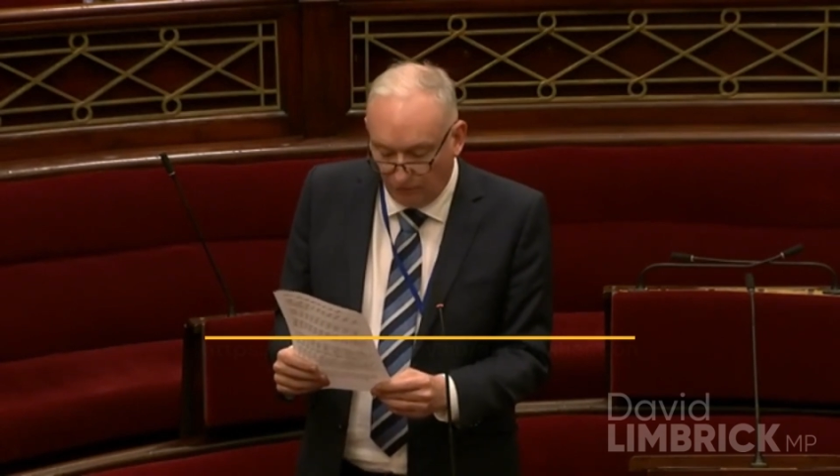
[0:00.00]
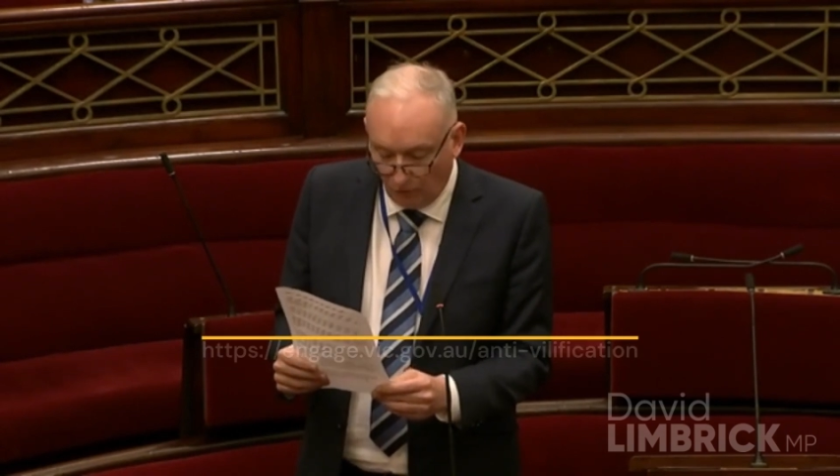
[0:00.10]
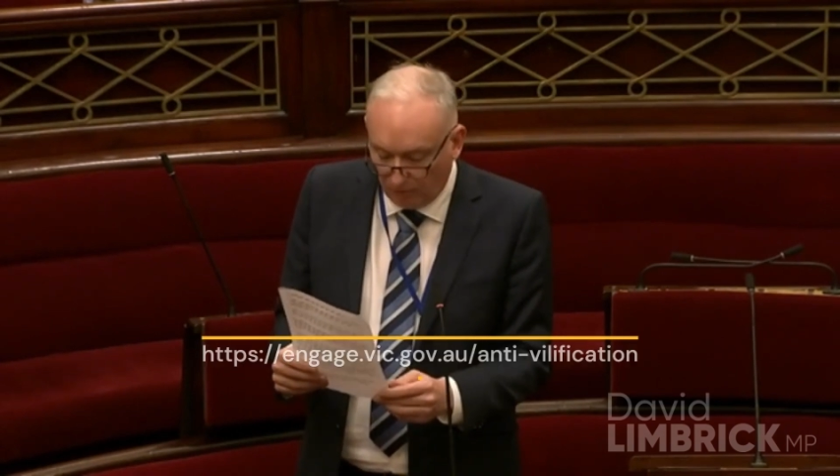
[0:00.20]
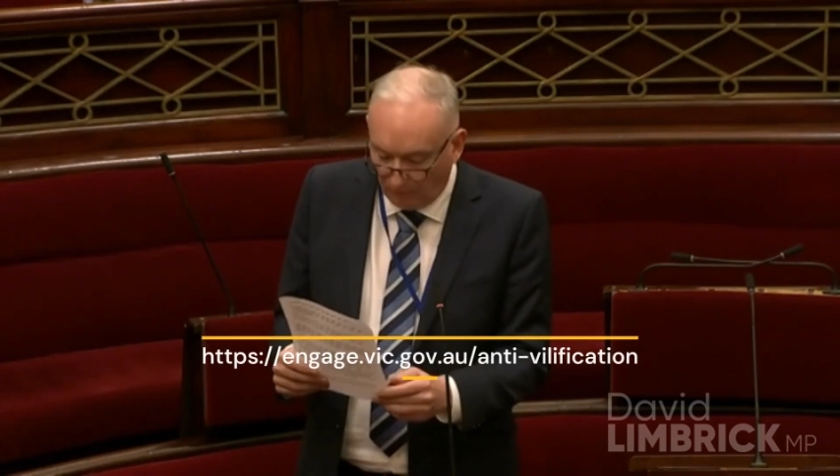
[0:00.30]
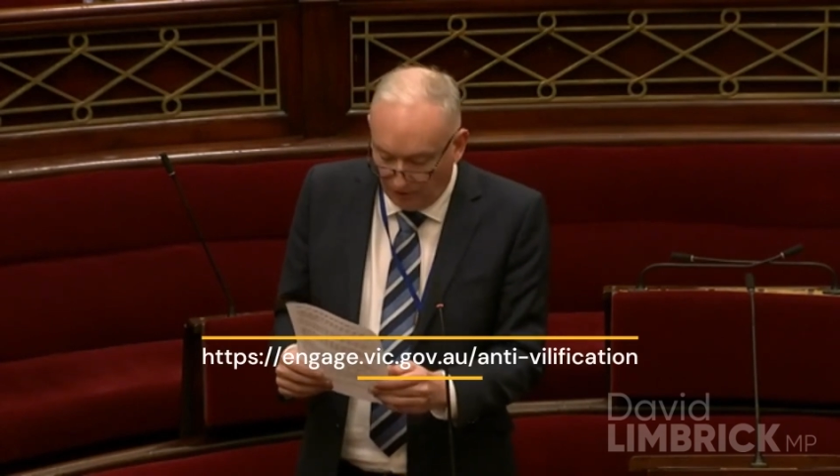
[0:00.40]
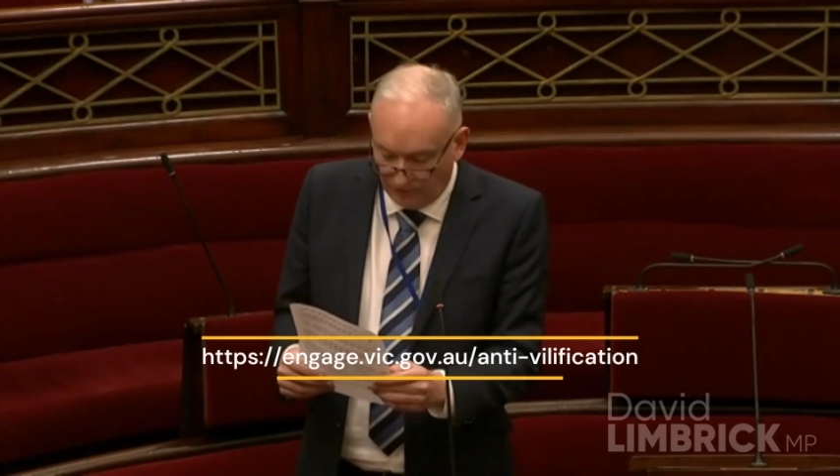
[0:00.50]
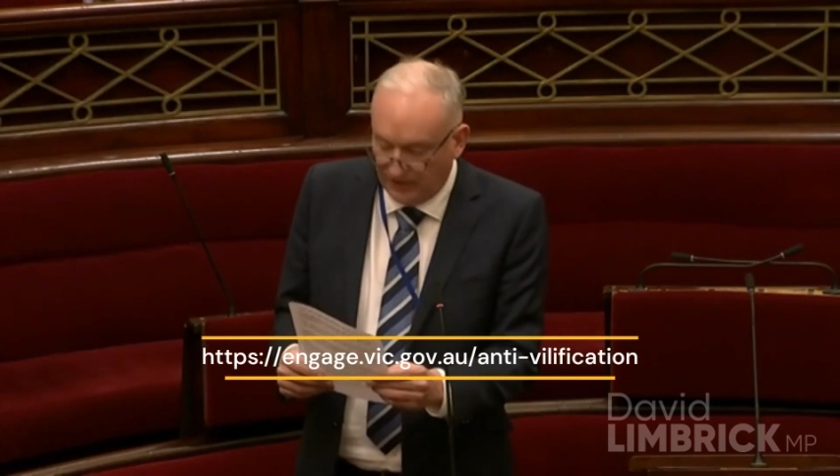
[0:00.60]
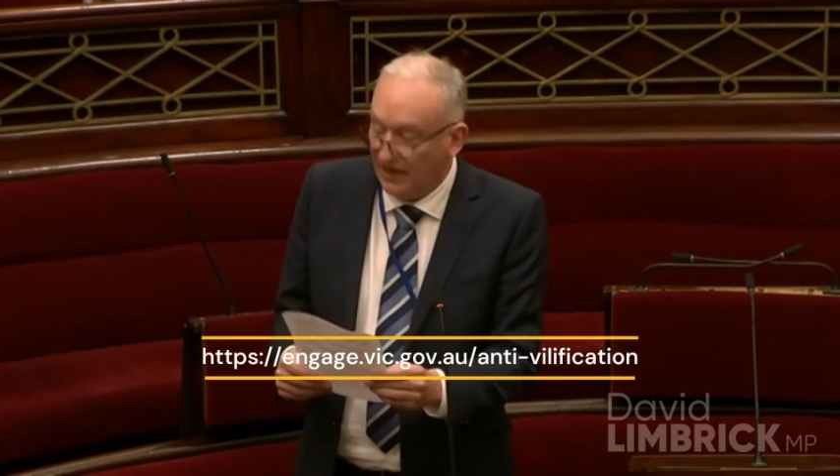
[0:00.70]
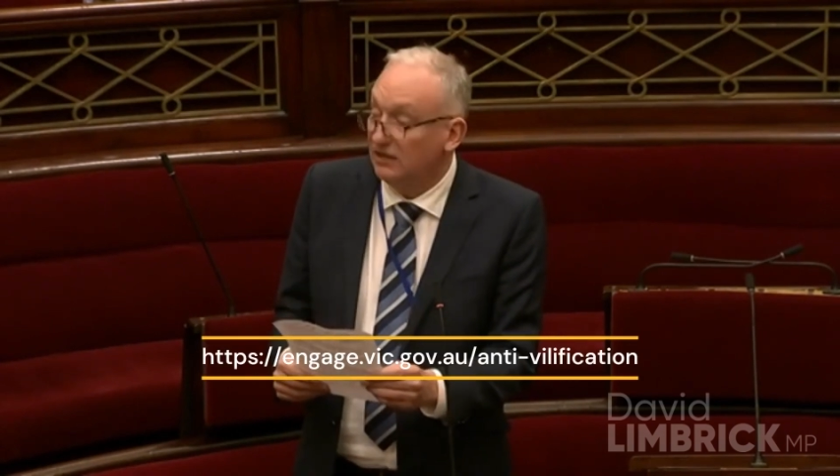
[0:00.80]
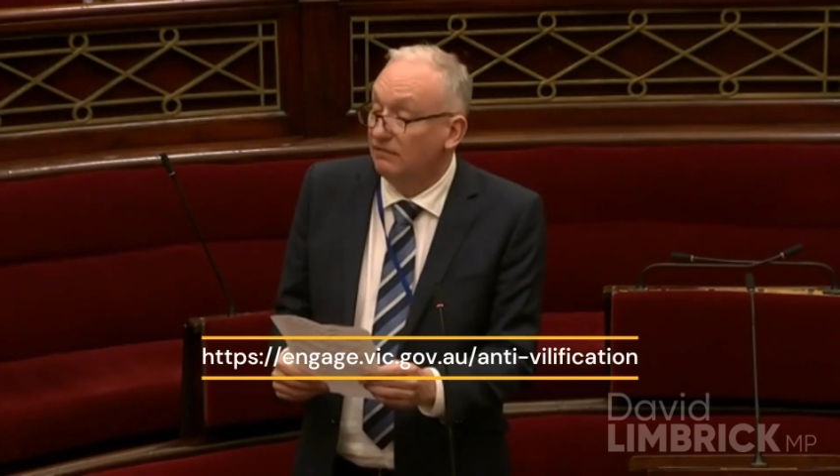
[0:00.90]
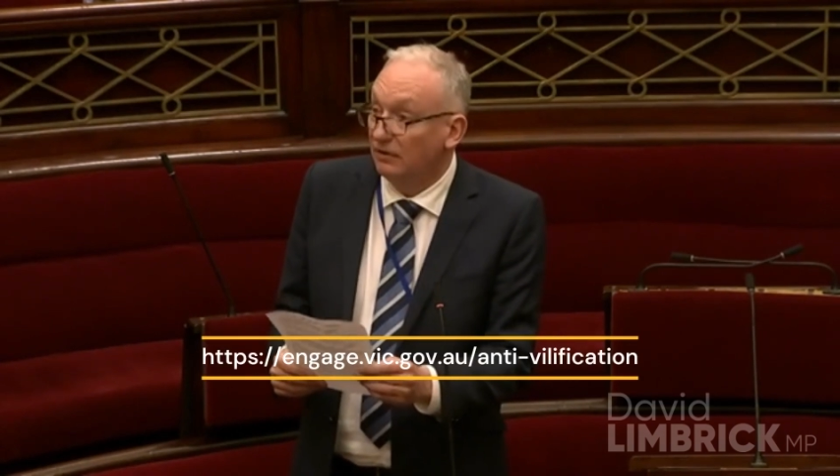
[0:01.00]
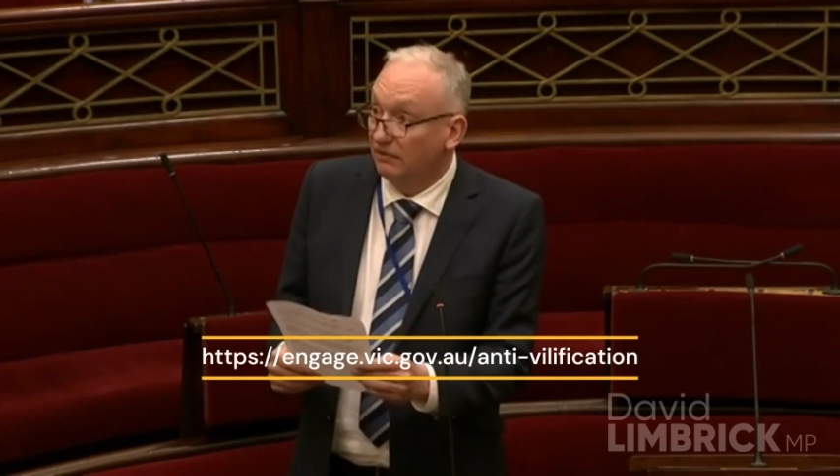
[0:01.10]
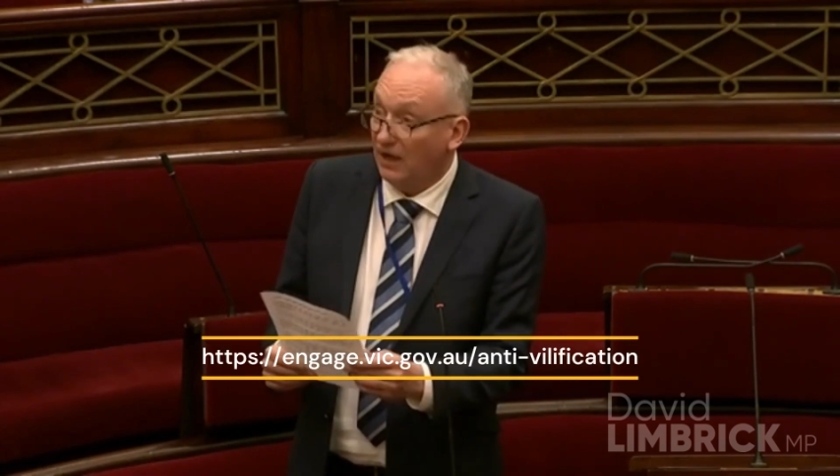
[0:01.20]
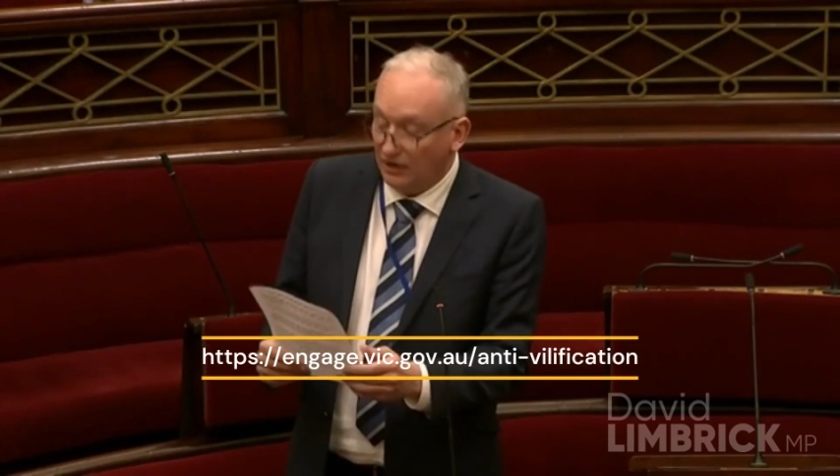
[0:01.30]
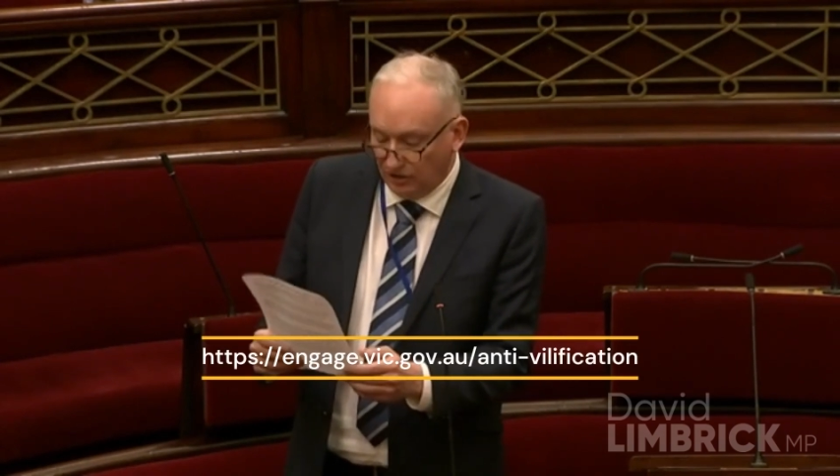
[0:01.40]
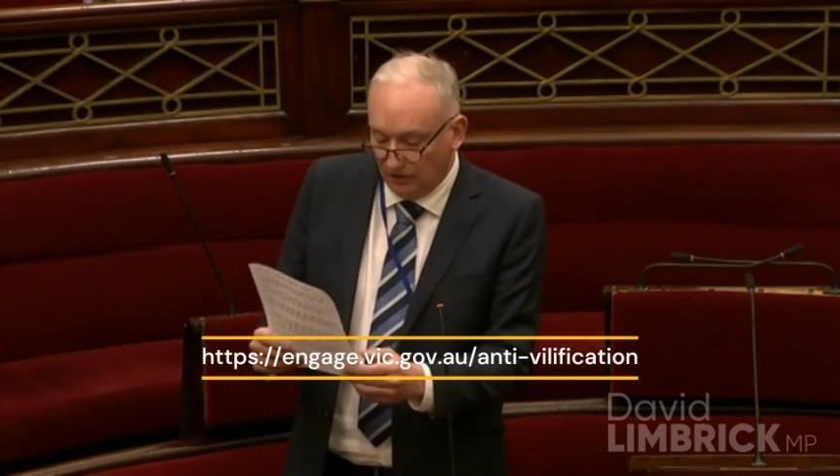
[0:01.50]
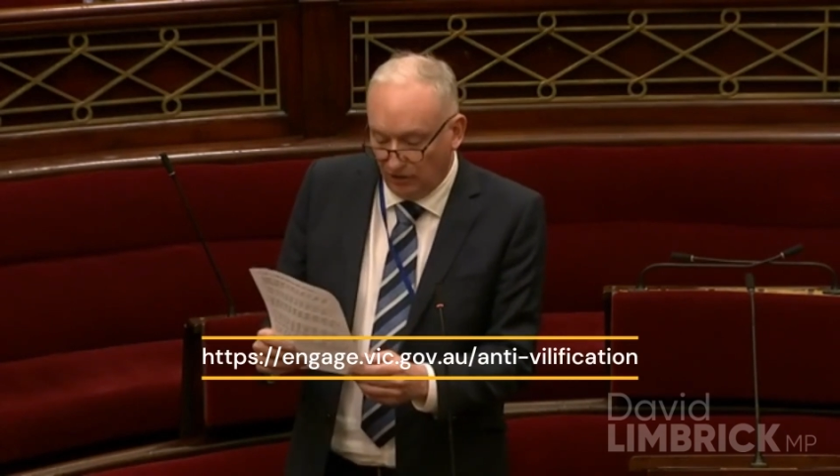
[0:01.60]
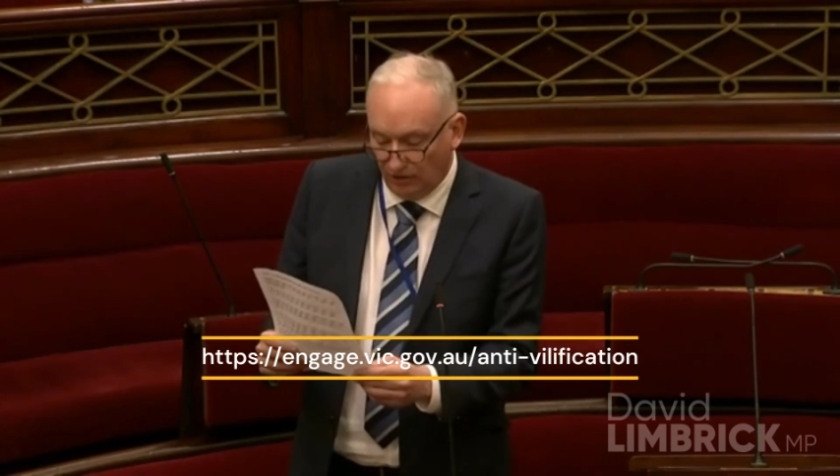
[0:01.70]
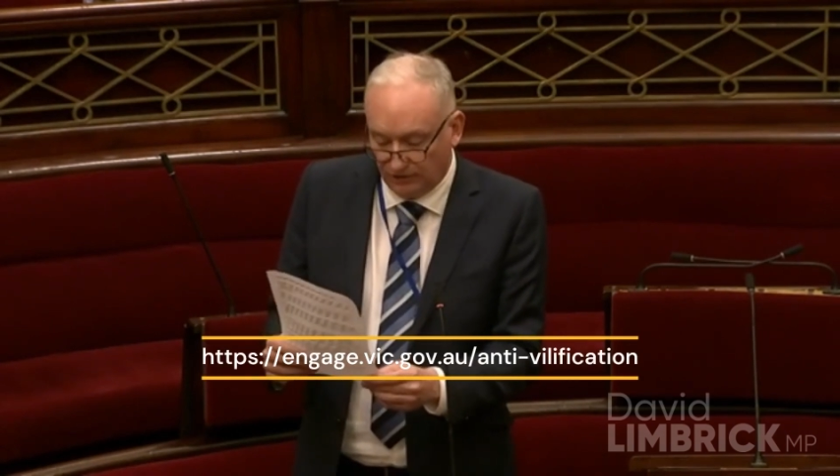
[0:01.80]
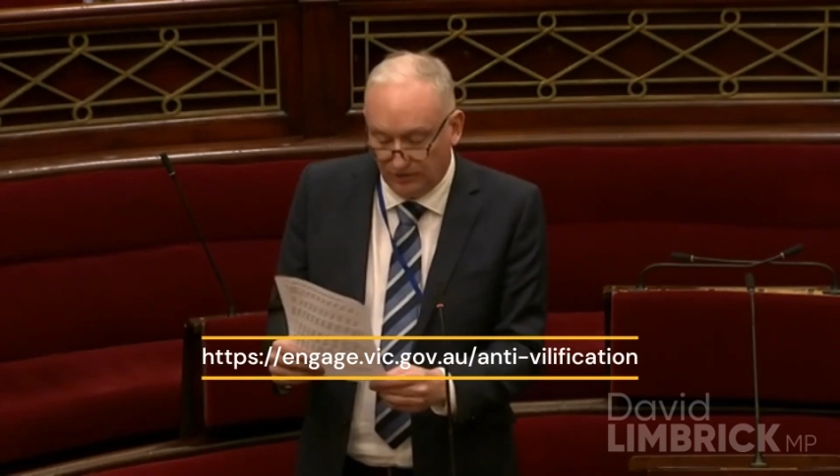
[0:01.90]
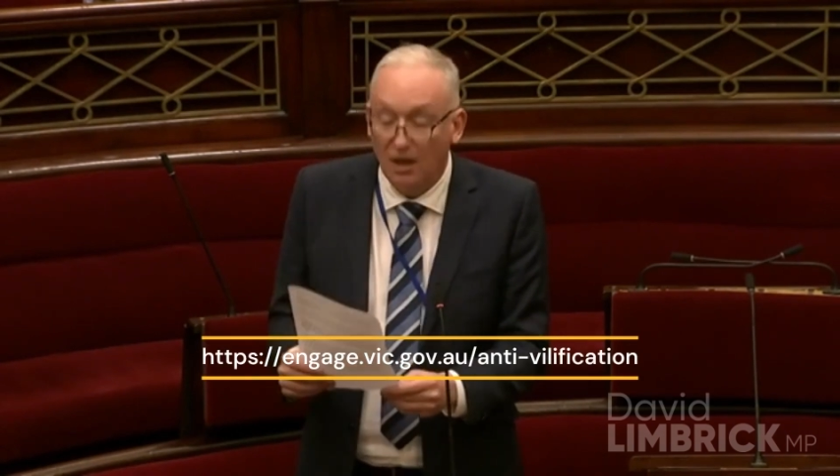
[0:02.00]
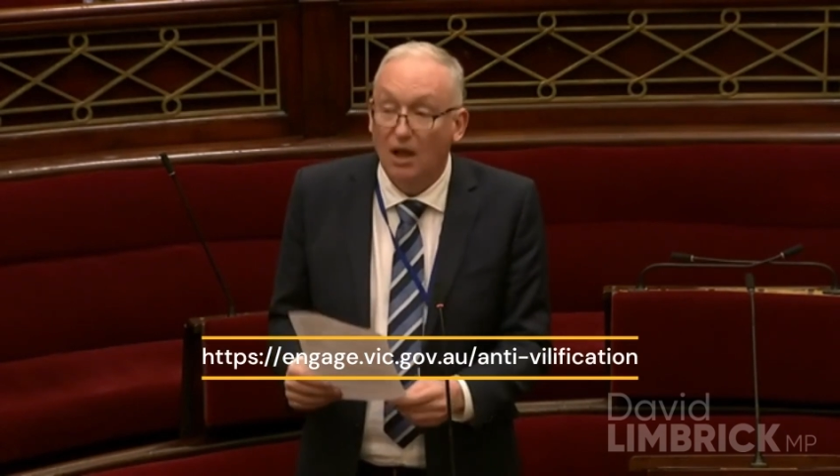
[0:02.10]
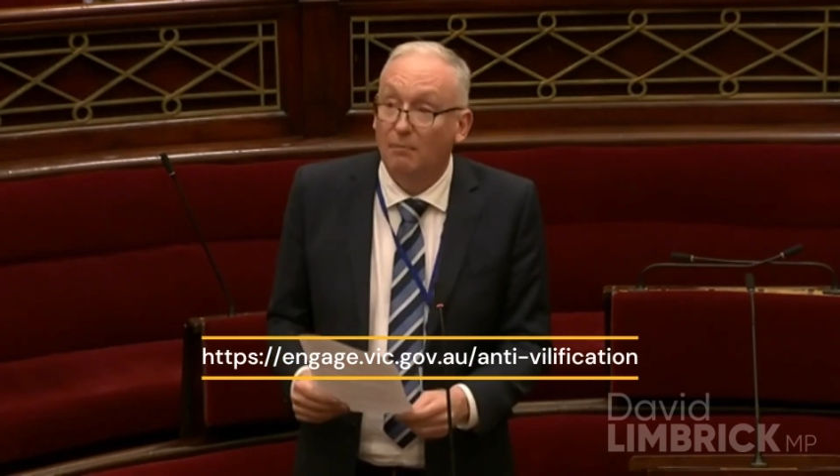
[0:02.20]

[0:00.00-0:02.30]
for proposed anti-vilification laws.